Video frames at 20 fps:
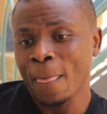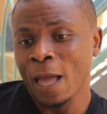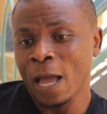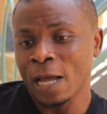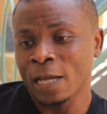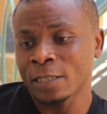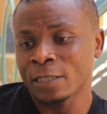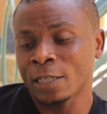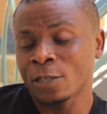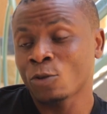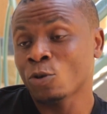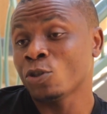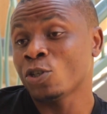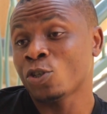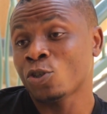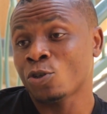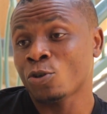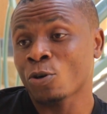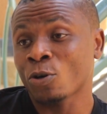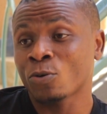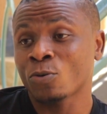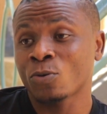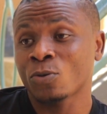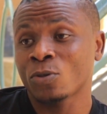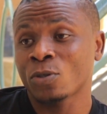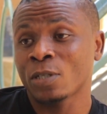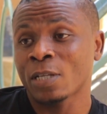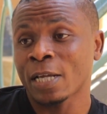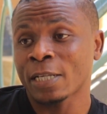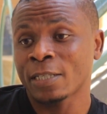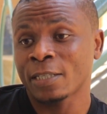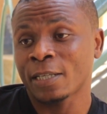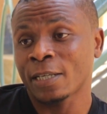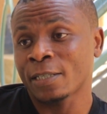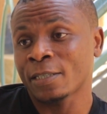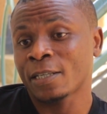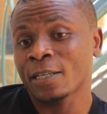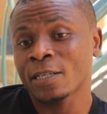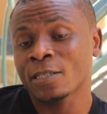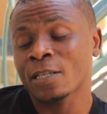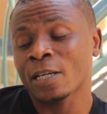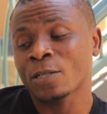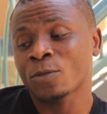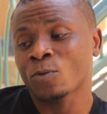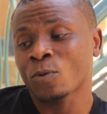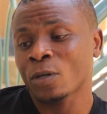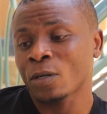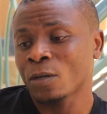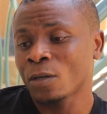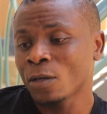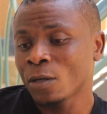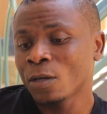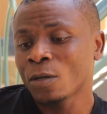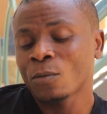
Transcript: and they know the struggles that it entails as well